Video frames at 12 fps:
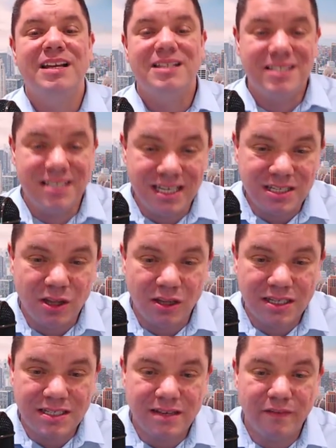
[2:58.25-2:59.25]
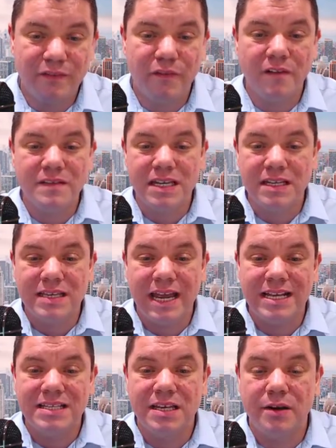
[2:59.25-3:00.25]
six dollars and seventy-five cents,
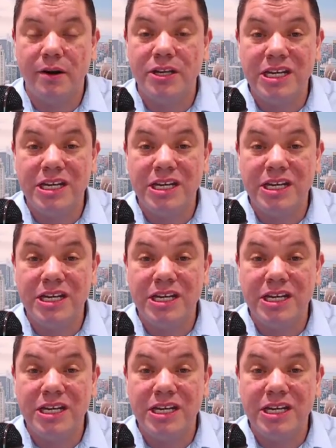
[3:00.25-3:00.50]
et cetera.